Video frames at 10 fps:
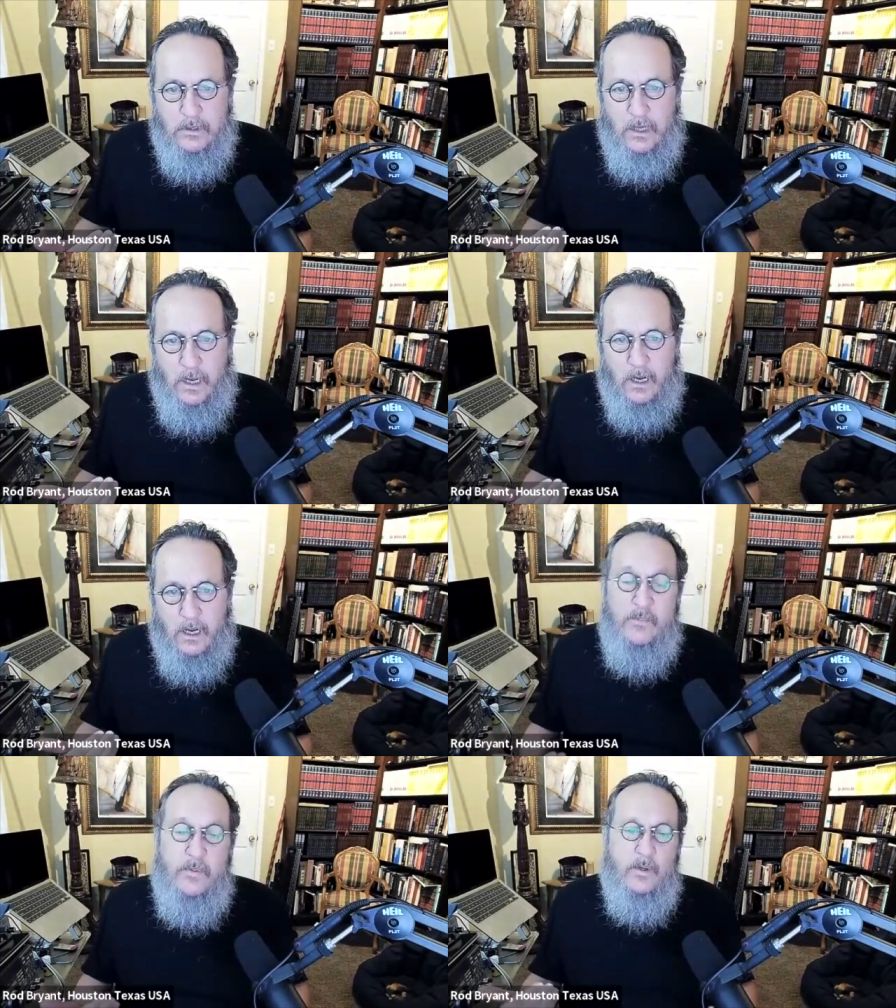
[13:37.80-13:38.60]
uh,
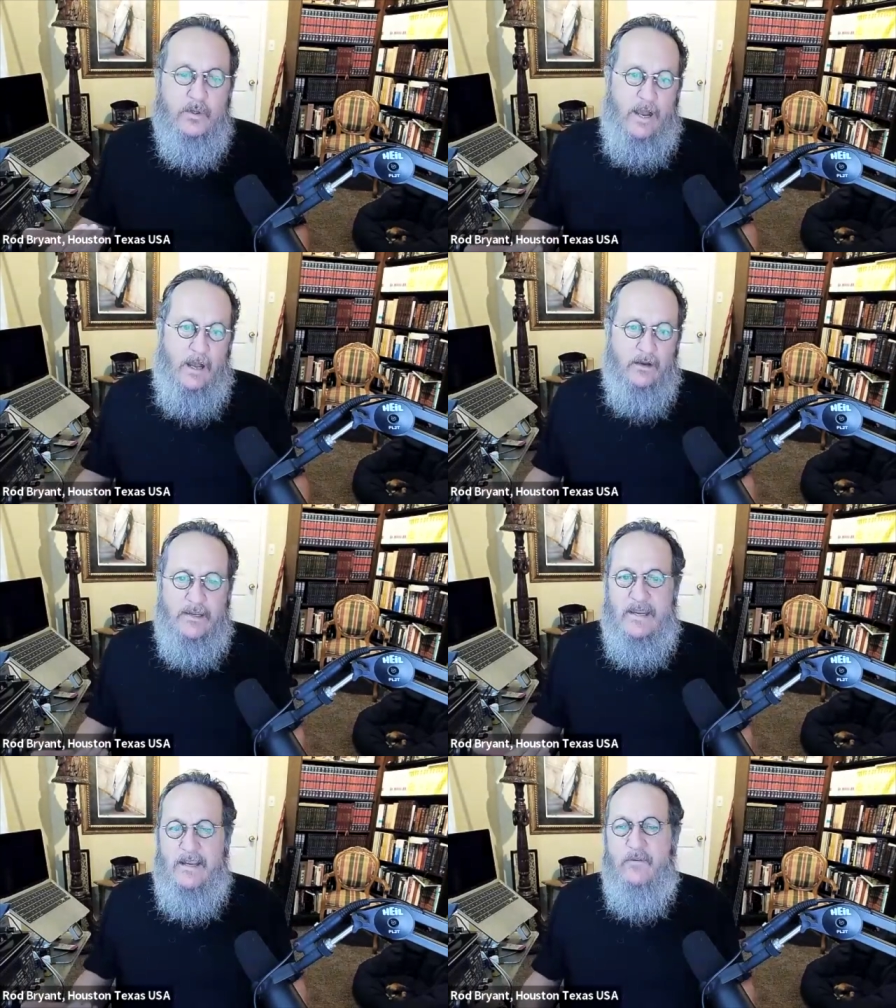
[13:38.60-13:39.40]
his spirituality
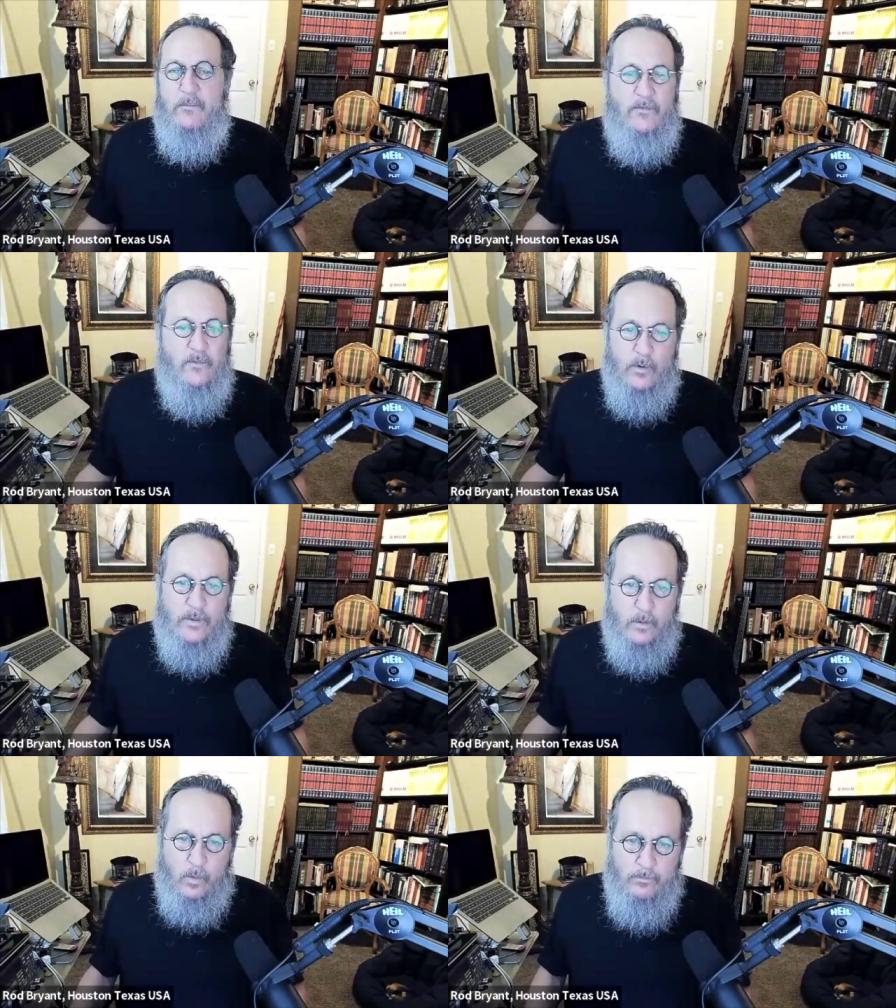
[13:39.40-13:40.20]
even before
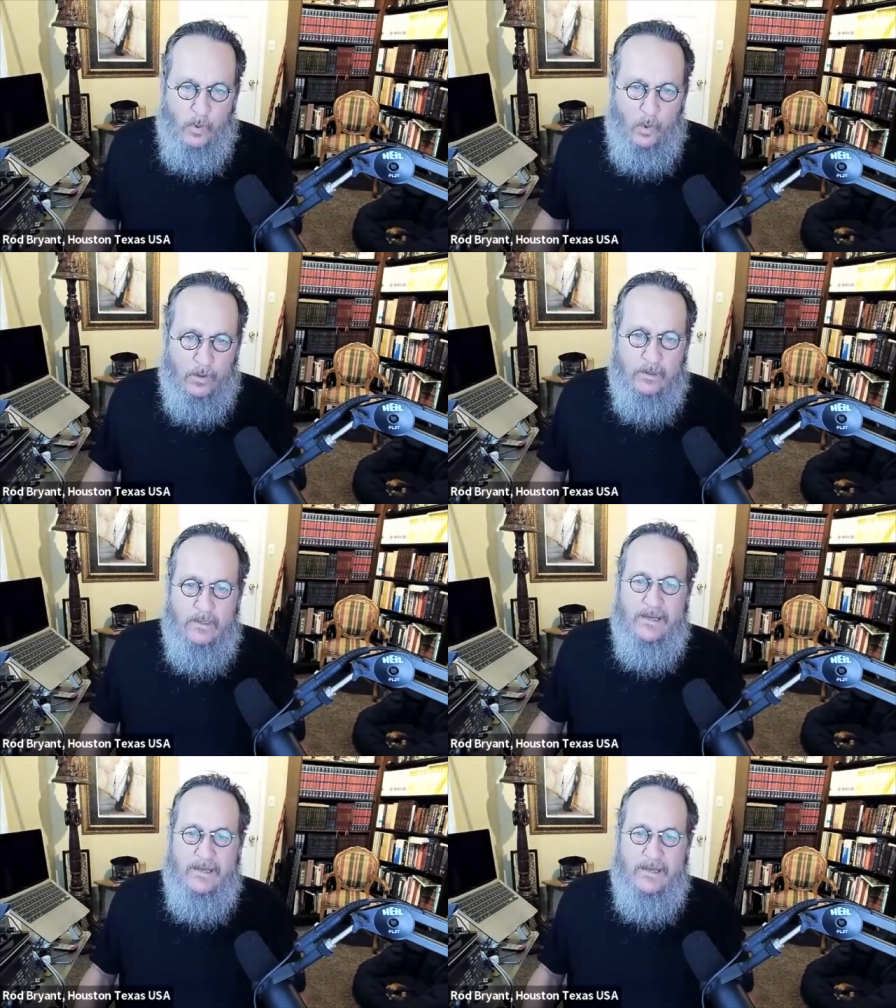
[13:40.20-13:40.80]
they were born.